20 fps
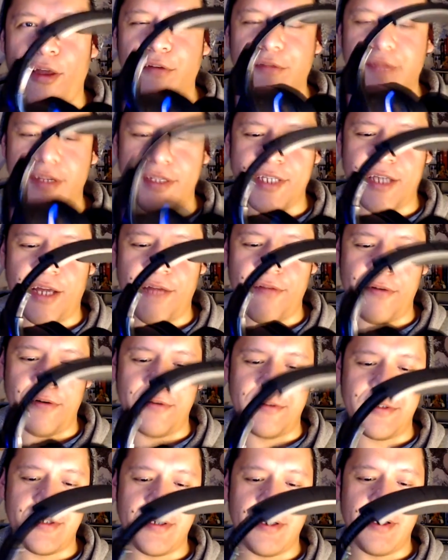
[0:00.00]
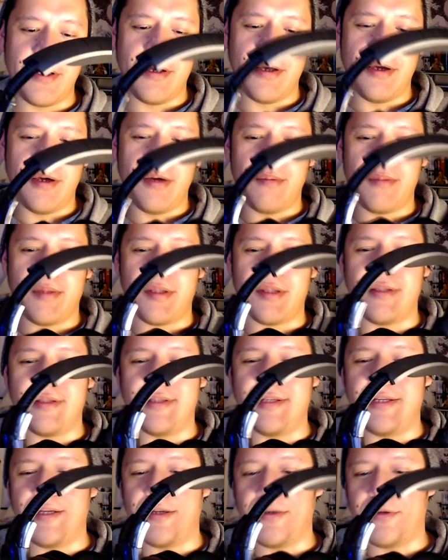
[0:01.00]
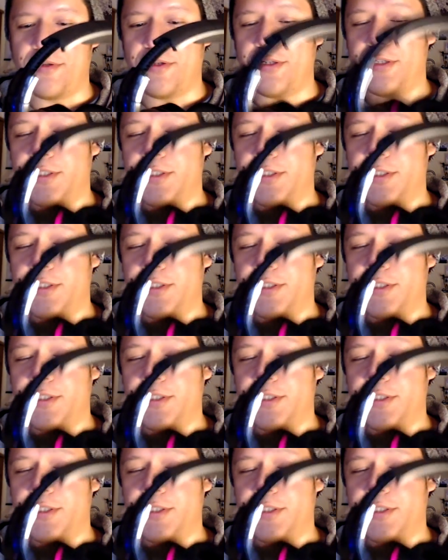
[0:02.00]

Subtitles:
this headphones. but you know, there's